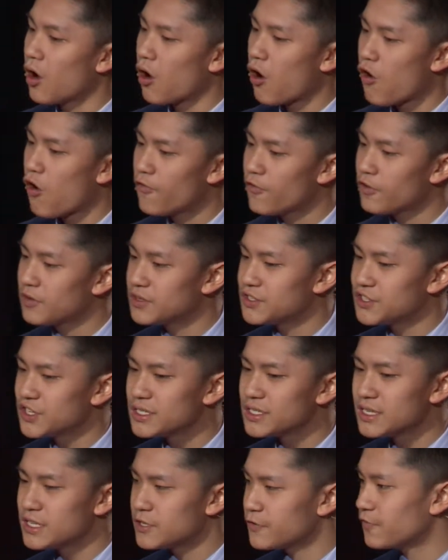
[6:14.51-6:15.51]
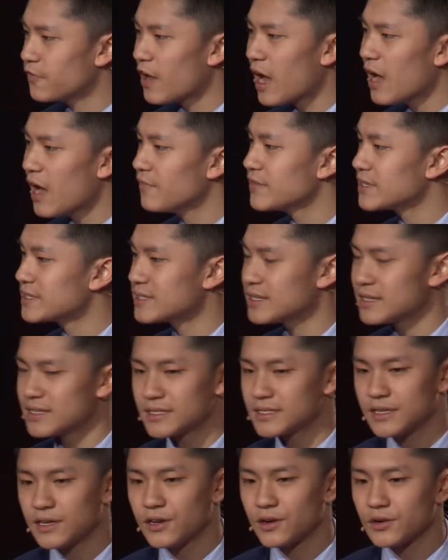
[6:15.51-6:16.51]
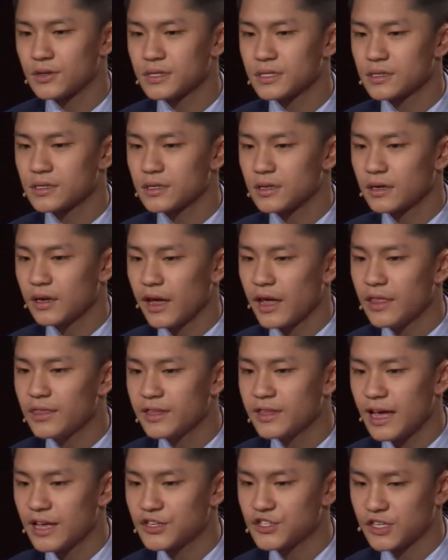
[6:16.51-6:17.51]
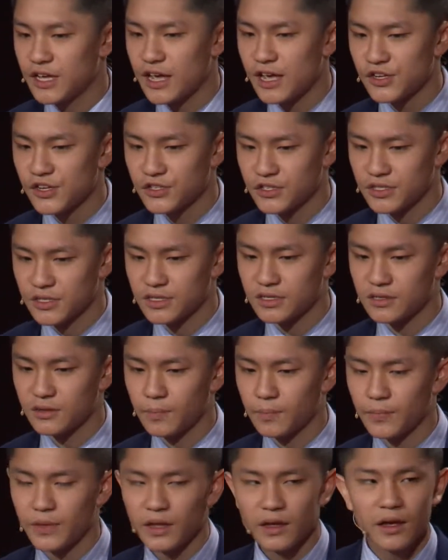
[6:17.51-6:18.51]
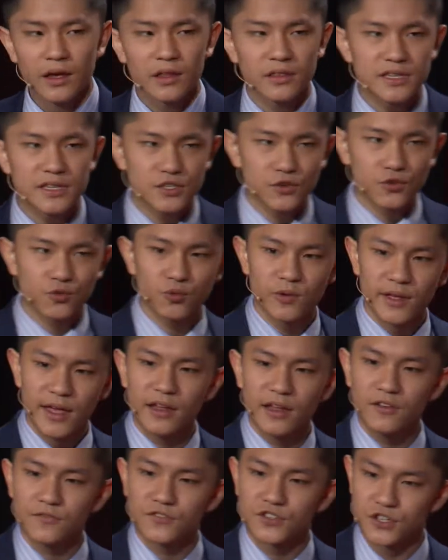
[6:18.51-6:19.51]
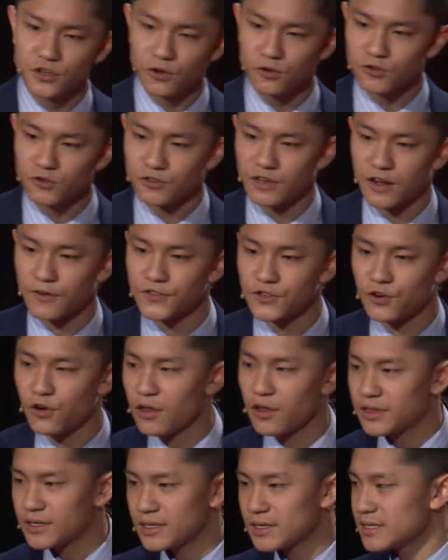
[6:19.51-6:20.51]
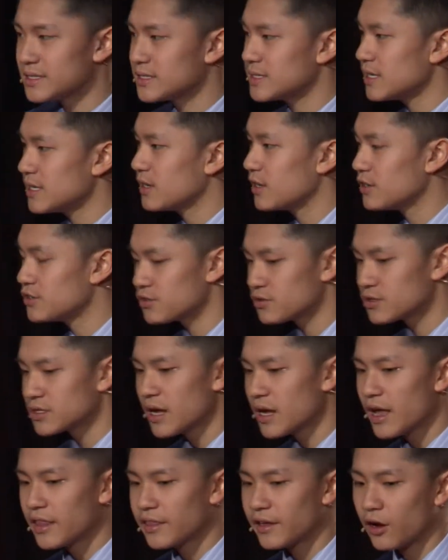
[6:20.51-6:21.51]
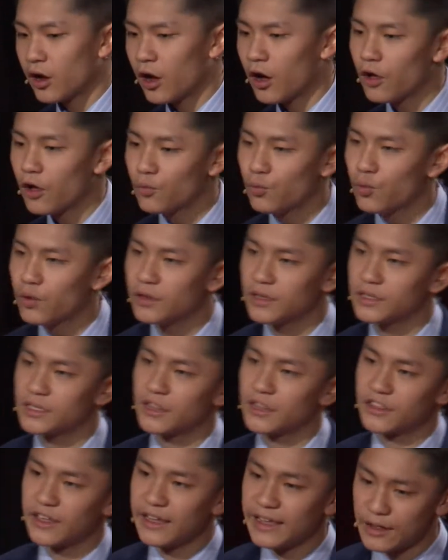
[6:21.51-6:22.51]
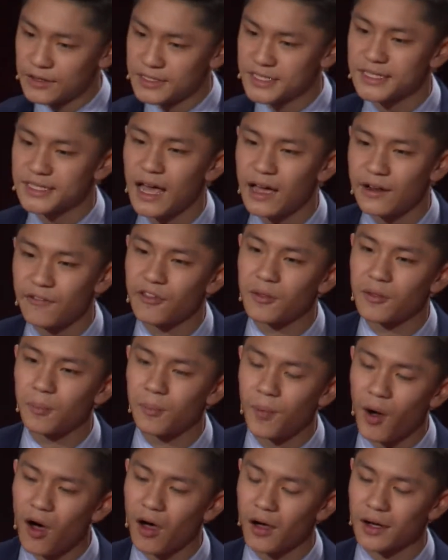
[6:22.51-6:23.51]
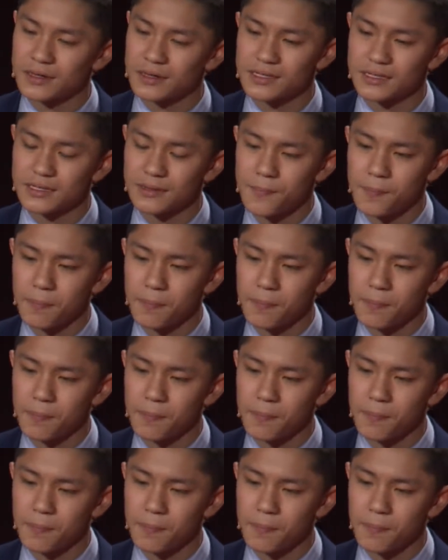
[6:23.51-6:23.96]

Over just these 5 to 6 years in the education system, these creative children have turned into these teenagers that are unwilling to think outside of the box.